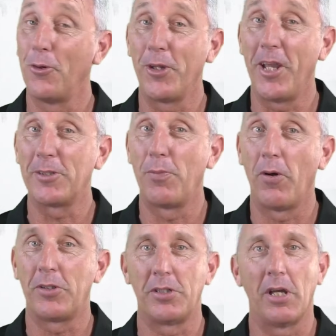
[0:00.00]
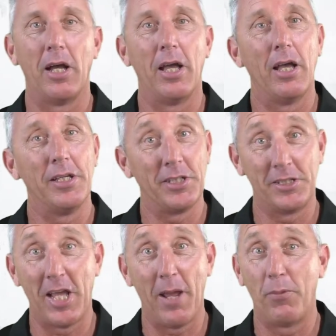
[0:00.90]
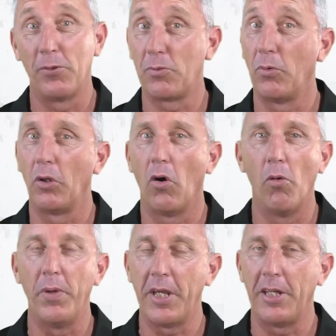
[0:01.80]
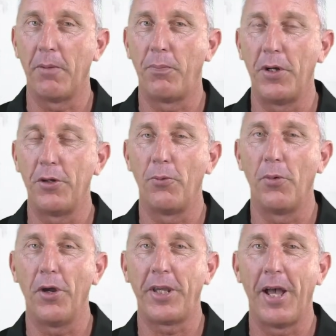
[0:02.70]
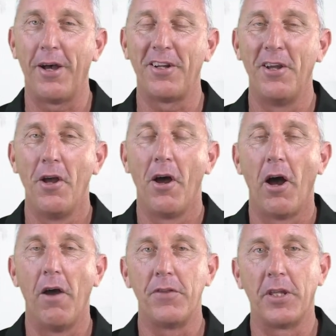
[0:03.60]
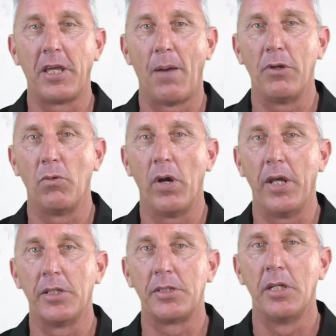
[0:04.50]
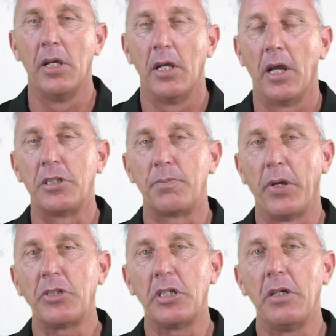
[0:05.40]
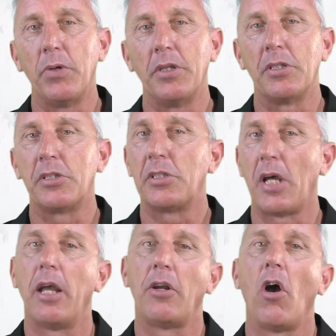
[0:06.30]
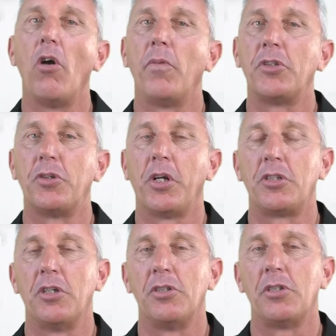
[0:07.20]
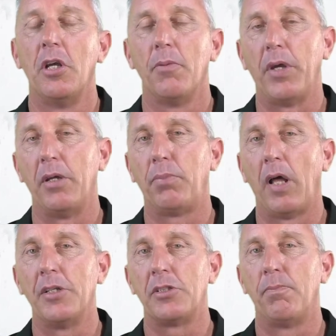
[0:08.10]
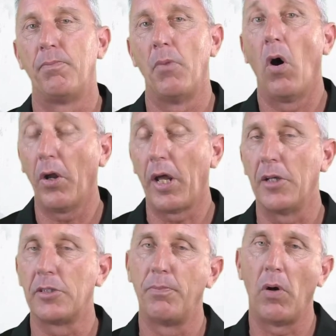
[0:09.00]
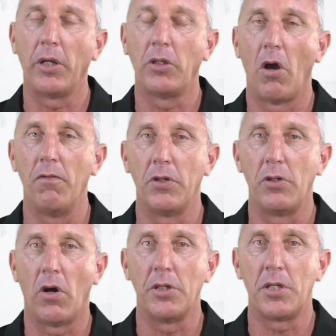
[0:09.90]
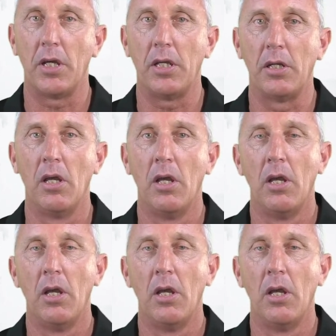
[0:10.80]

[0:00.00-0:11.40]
or the Xbox, as examples, will all be getting a pretty good workout over the coming weeks, especially with the stay-at-home restrictions being placed on us by COVID-19.